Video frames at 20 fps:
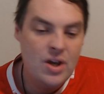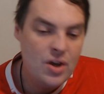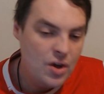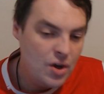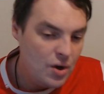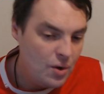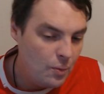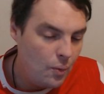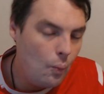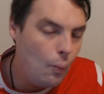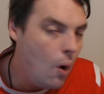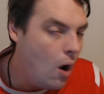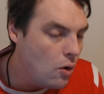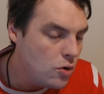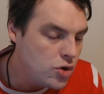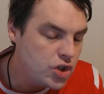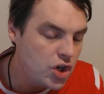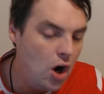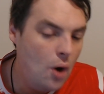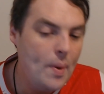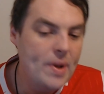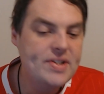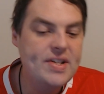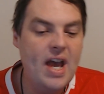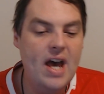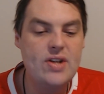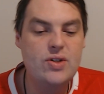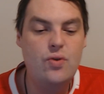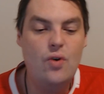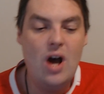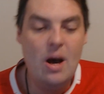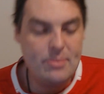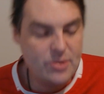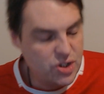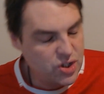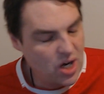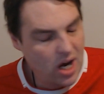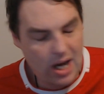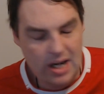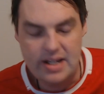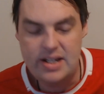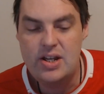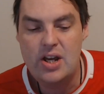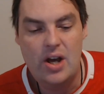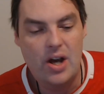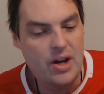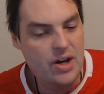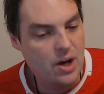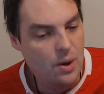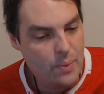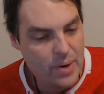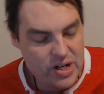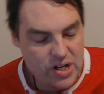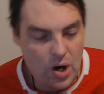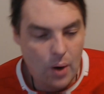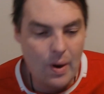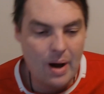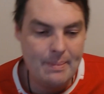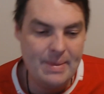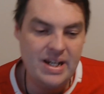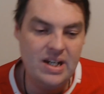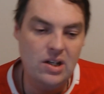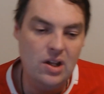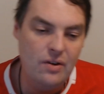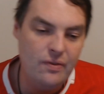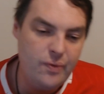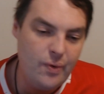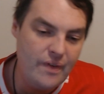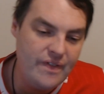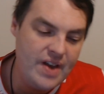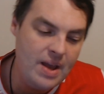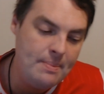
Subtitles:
Walsh always gets raps. Charlie Kerno, we know I'm in love with him.